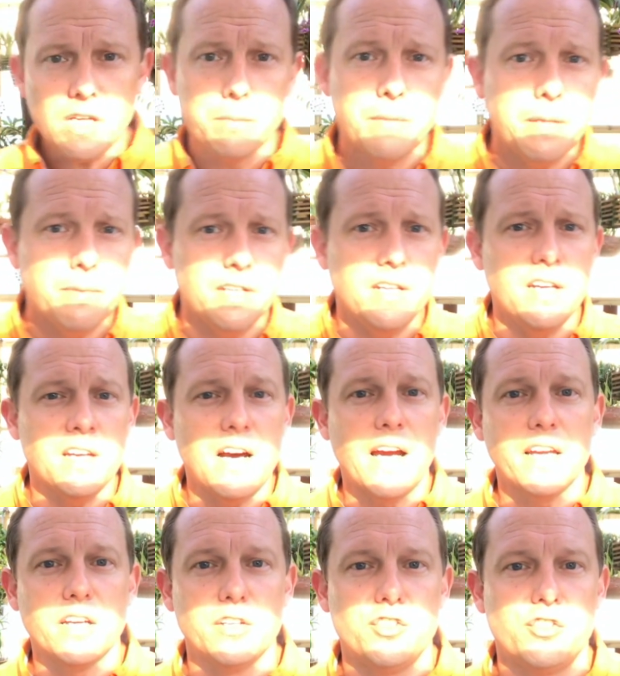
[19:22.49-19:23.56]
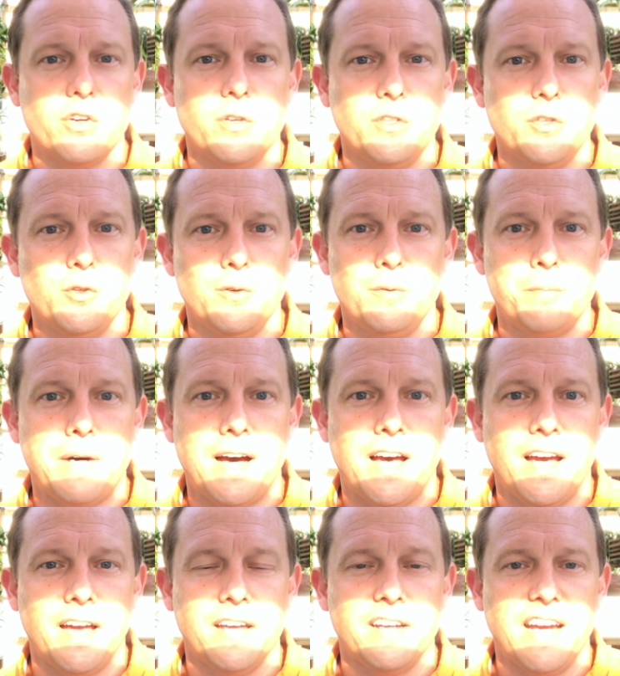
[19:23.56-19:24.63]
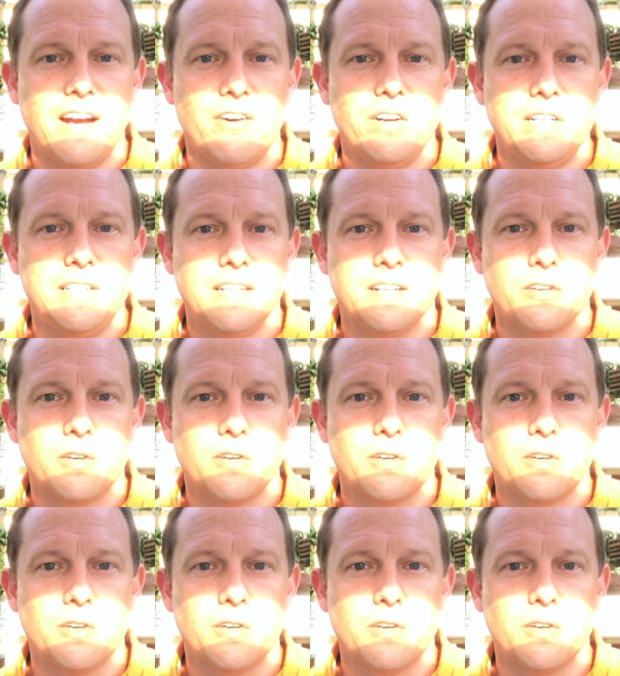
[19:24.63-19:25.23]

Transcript: maybe I can show you my Arundina